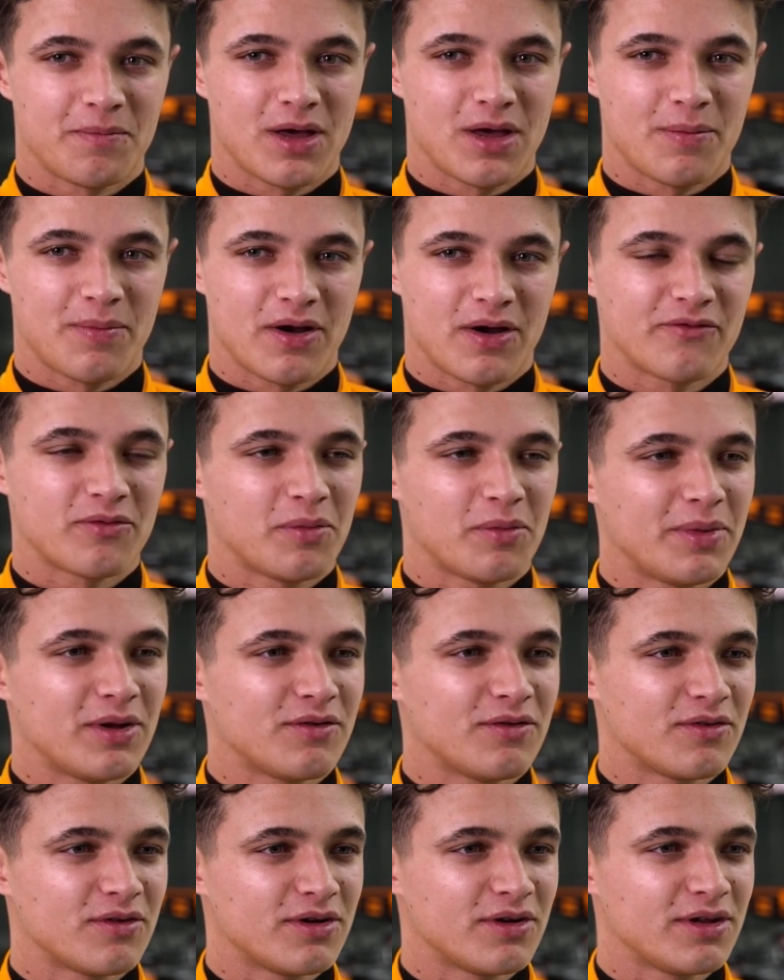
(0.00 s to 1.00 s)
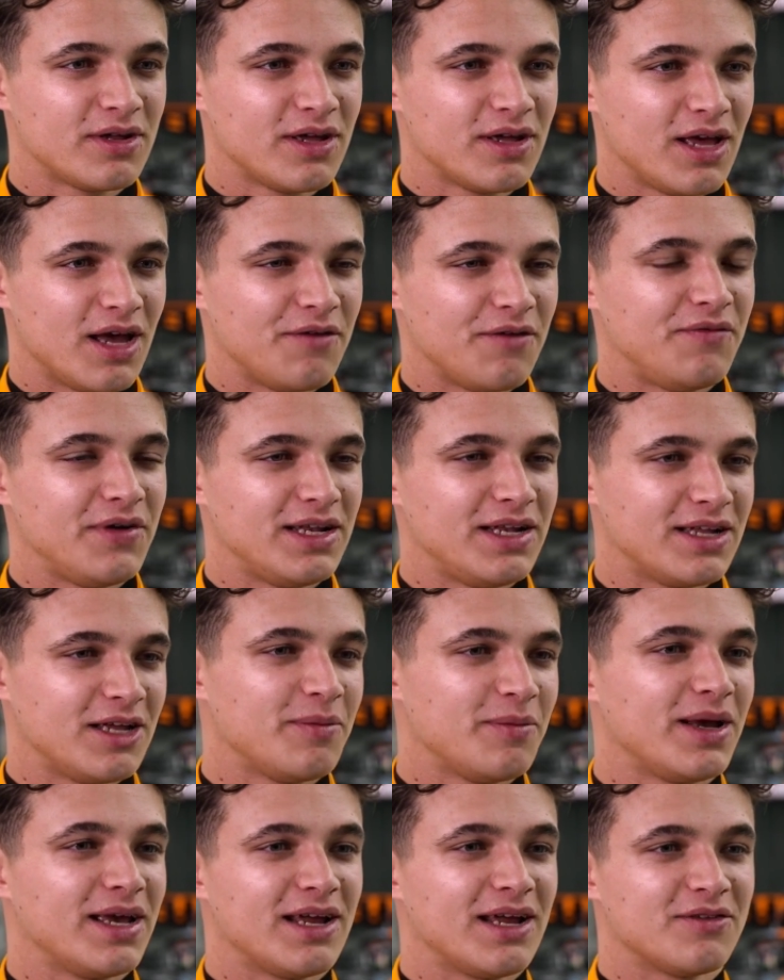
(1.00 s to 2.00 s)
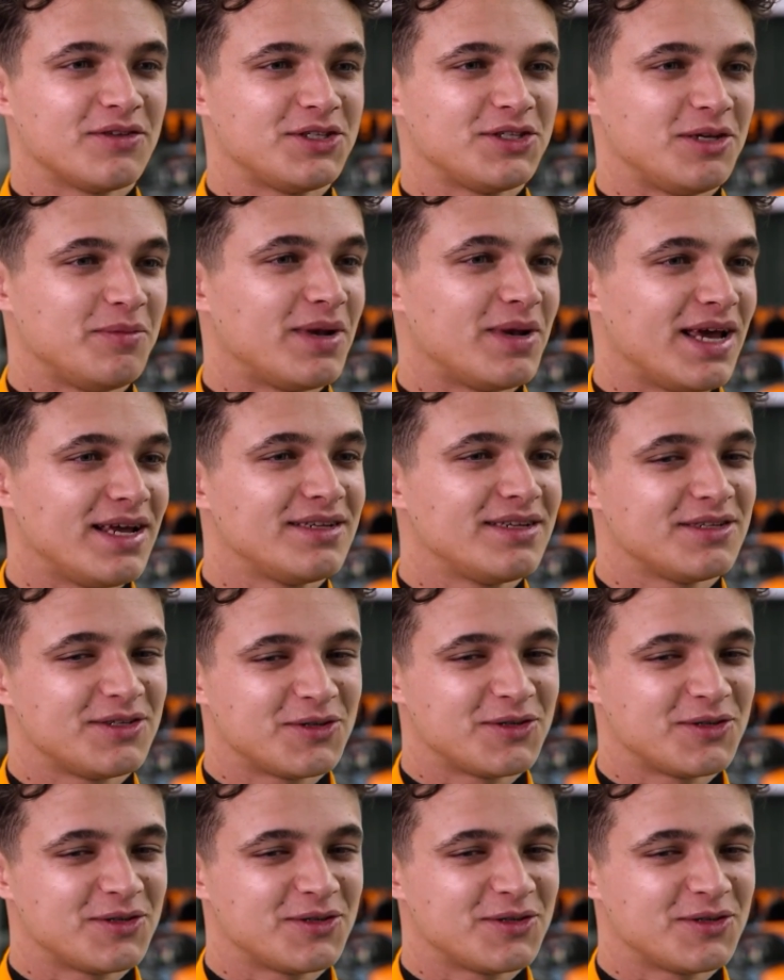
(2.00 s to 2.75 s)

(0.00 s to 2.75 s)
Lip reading: apart from a bit of a feeling that you might get on the simulator.